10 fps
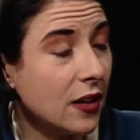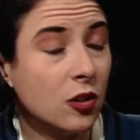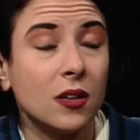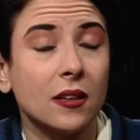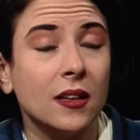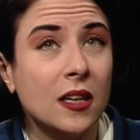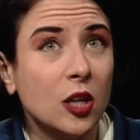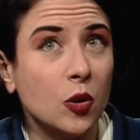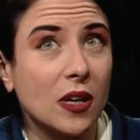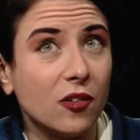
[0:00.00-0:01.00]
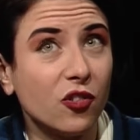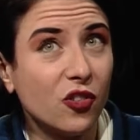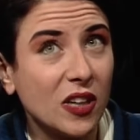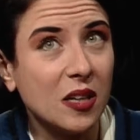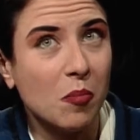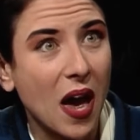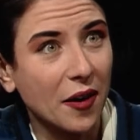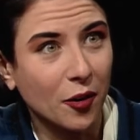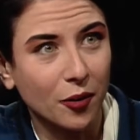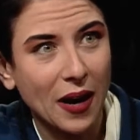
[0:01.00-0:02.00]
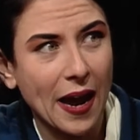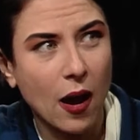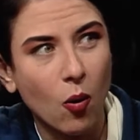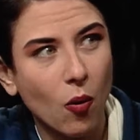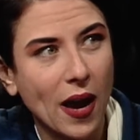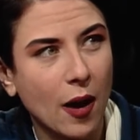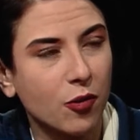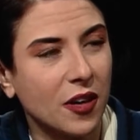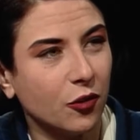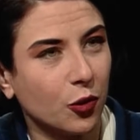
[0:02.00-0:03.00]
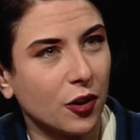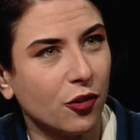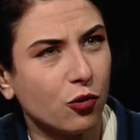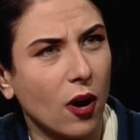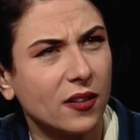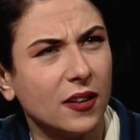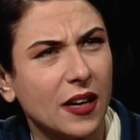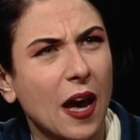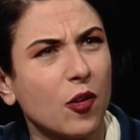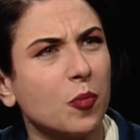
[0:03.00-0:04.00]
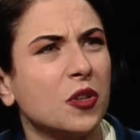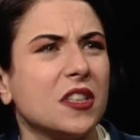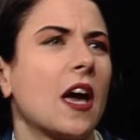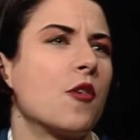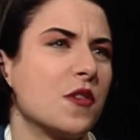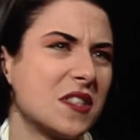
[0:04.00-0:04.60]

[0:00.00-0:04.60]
and you can see better how things are constructed and how they're put together